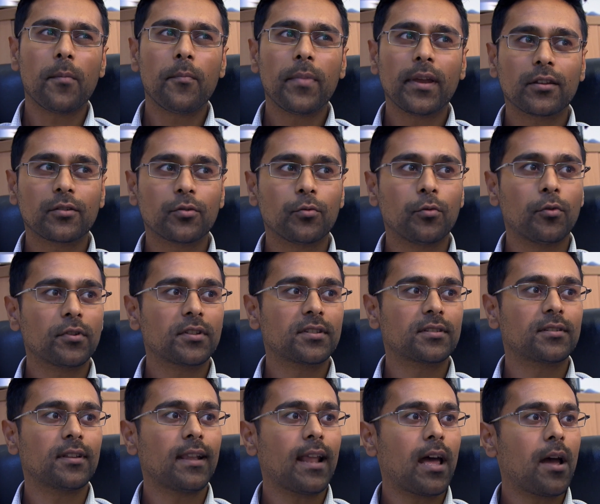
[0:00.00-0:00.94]
a bit
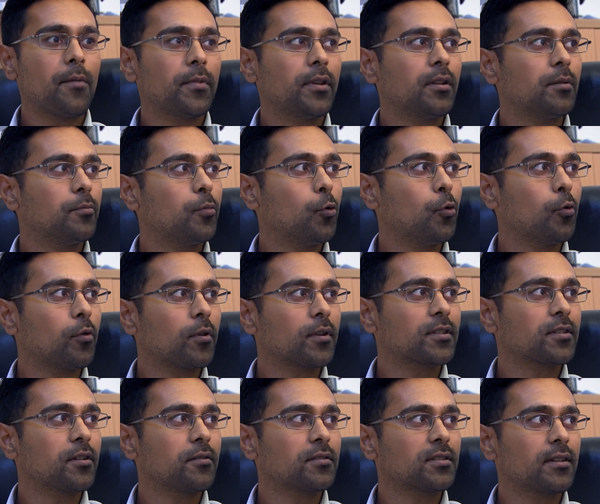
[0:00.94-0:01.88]
towards the lamb and the
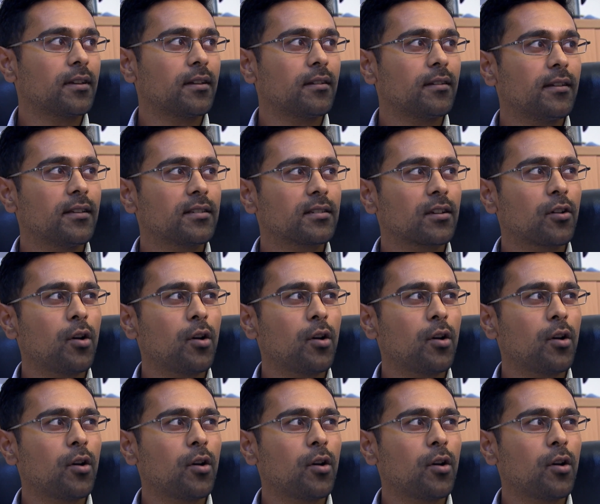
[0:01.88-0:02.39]
pork. So it's a, it's a